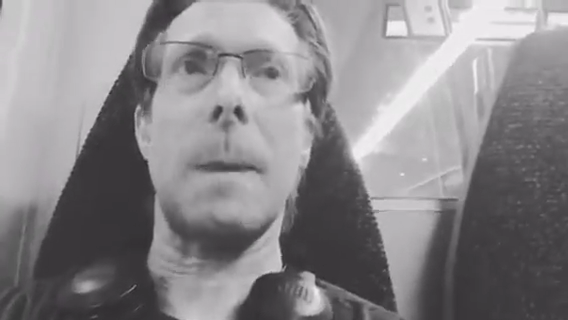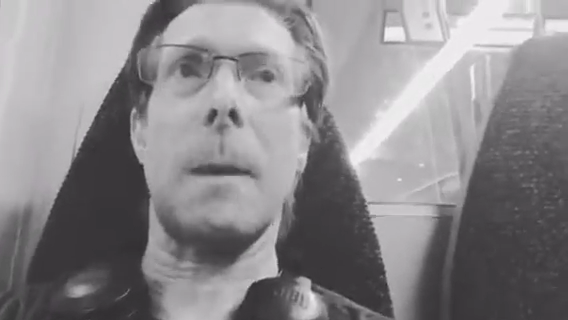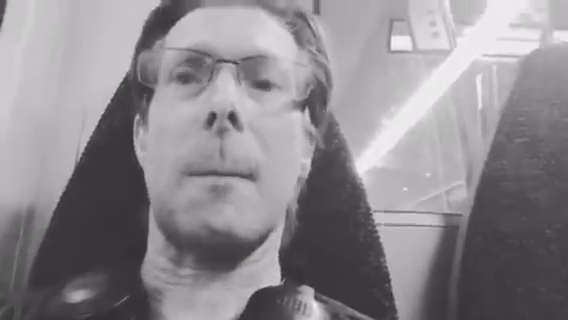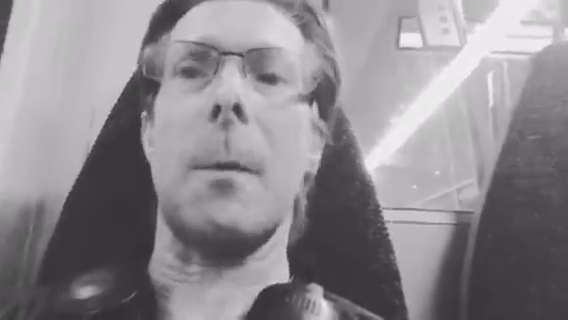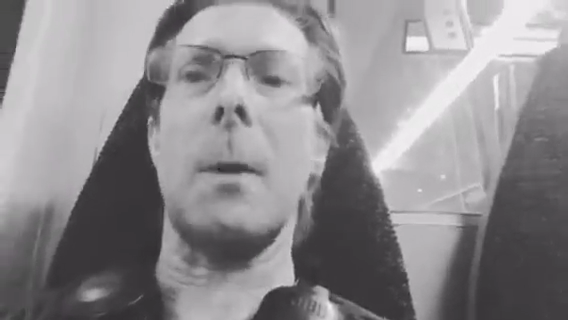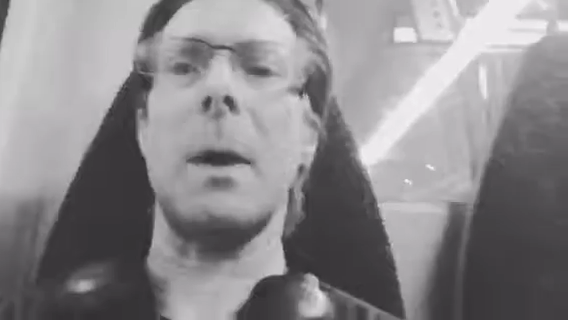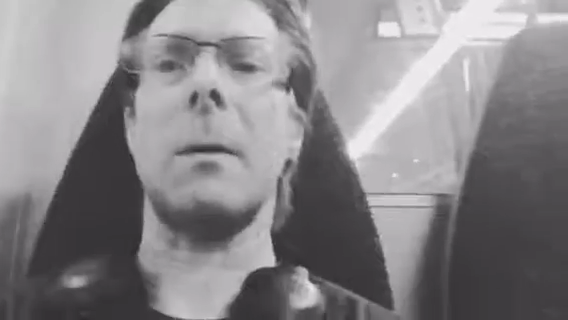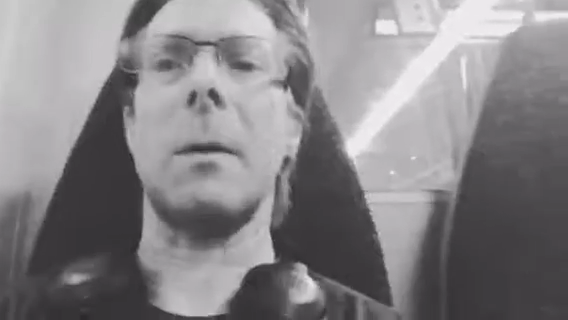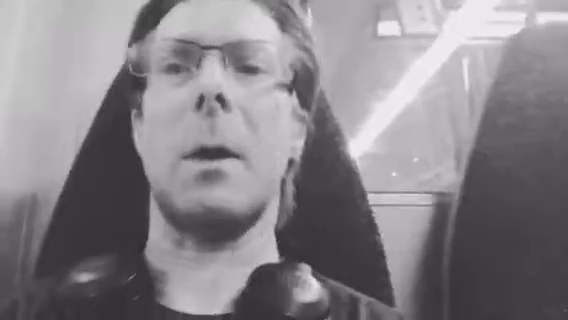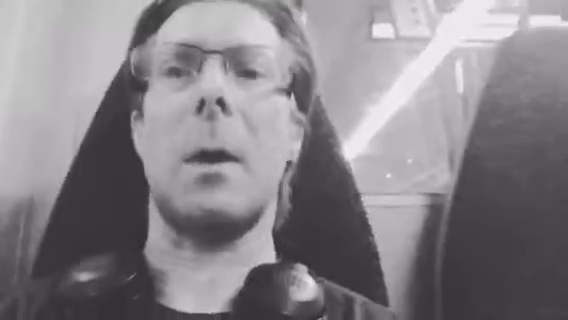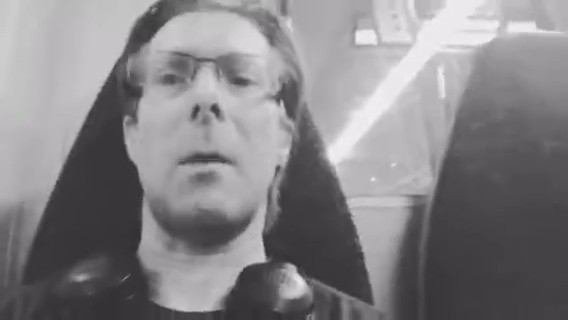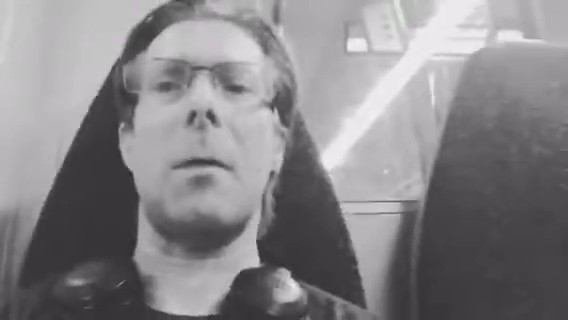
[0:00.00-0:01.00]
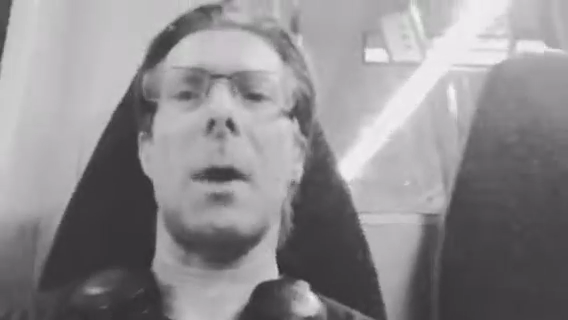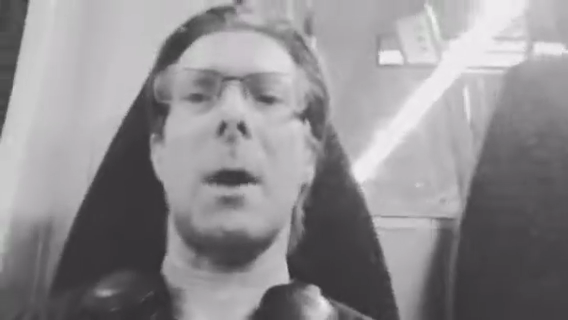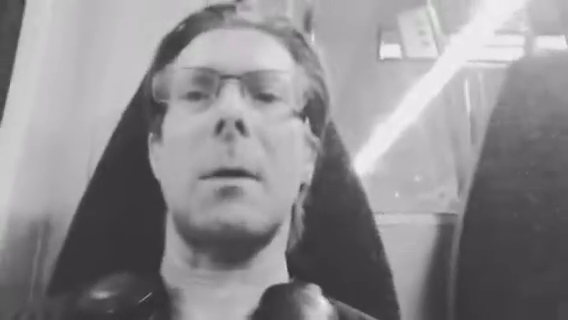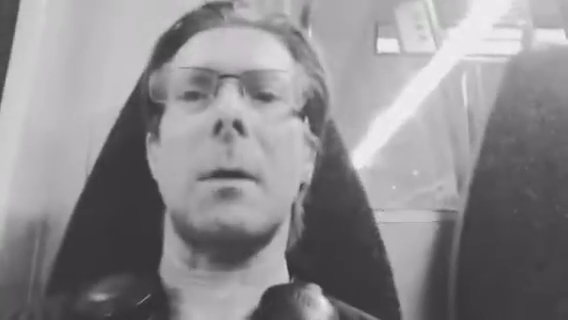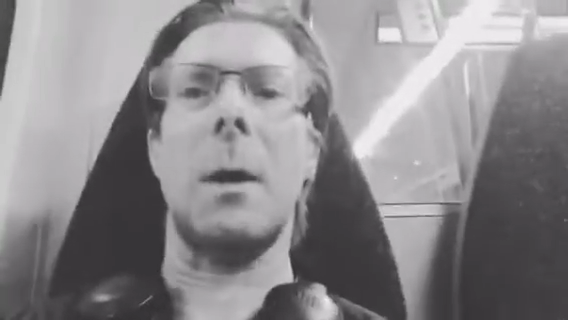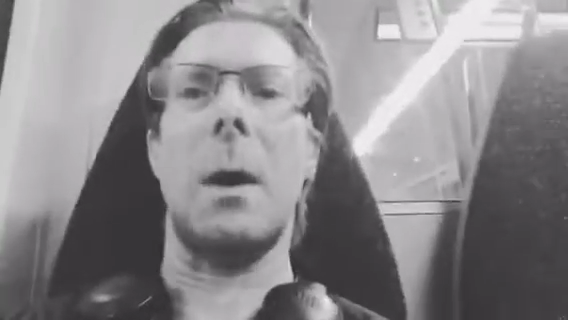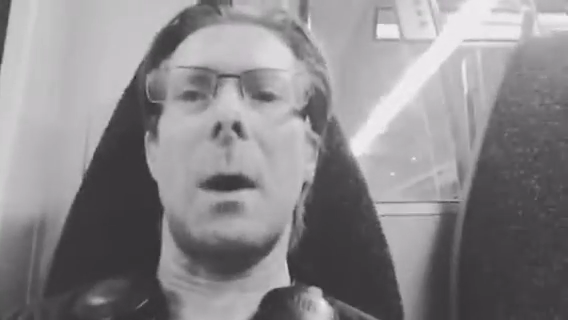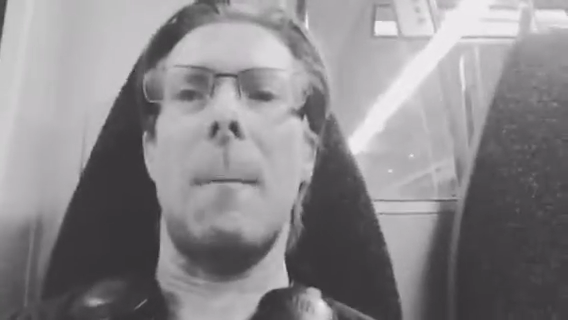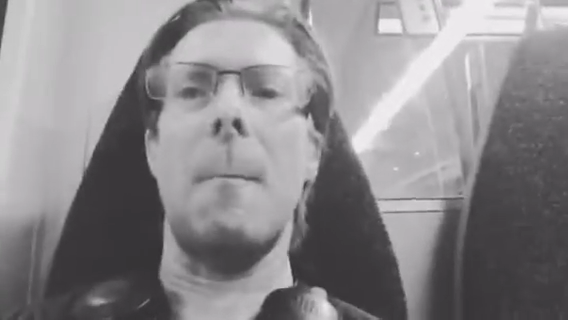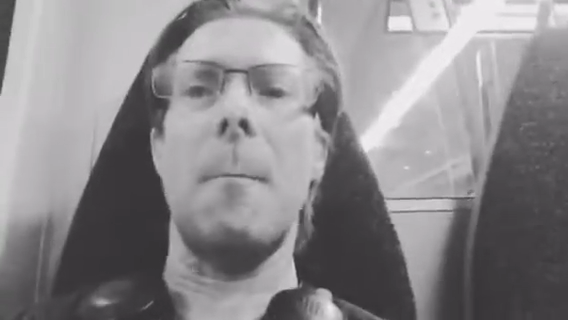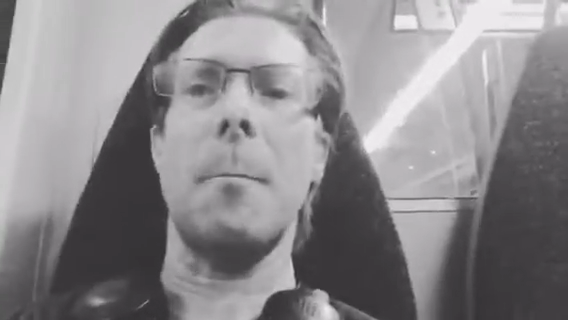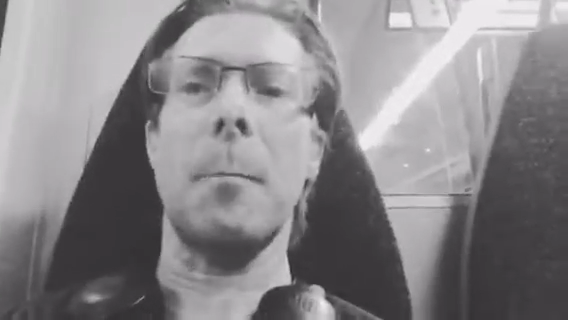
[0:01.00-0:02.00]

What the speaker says: a couple of weeks ago, that I